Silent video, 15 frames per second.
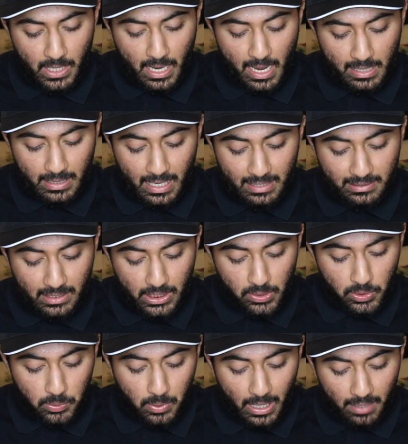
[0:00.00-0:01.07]
And lastly,
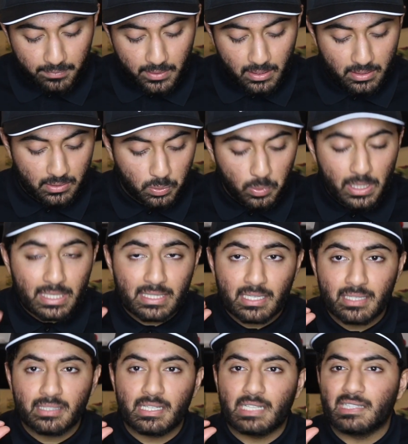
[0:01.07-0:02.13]
you have the
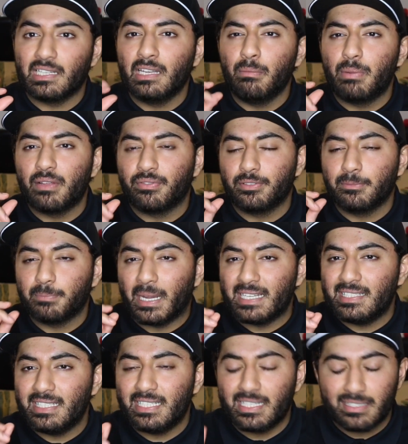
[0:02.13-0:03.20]
sweetness, that little bit of
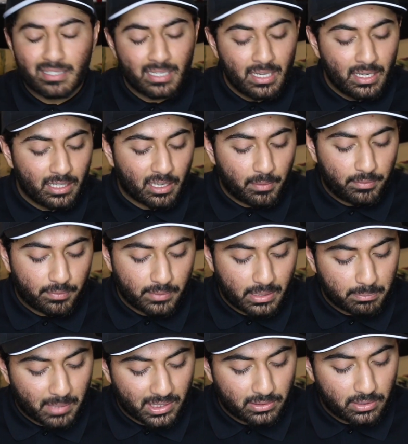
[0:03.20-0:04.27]
spiciness coming from the
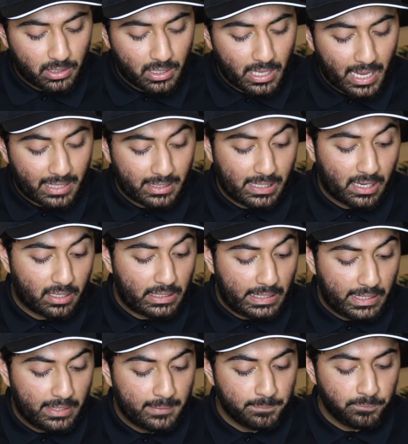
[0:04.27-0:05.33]
mustard and the
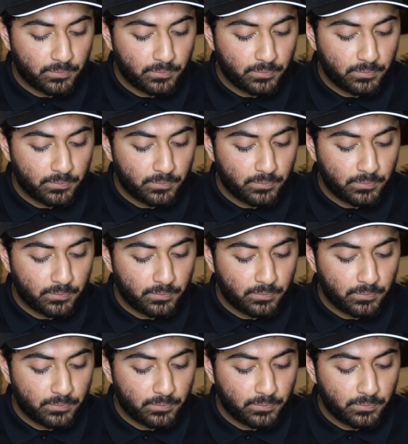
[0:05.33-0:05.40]
honey.